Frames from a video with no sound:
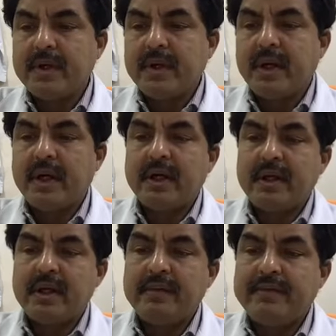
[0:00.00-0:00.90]

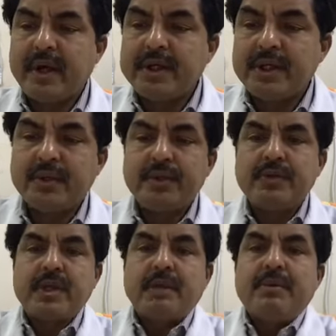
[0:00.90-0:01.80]
And if I show
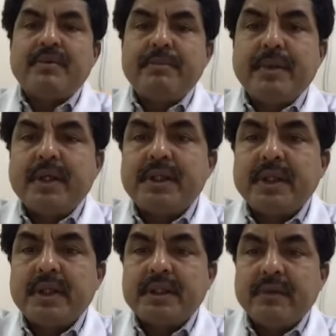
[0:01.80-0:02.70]
you some of the
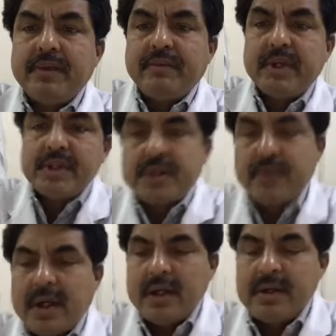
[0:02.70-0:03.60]
pictures of the
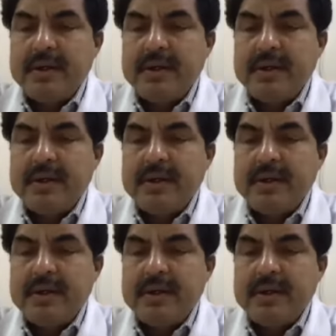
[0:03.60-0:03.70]
fistula,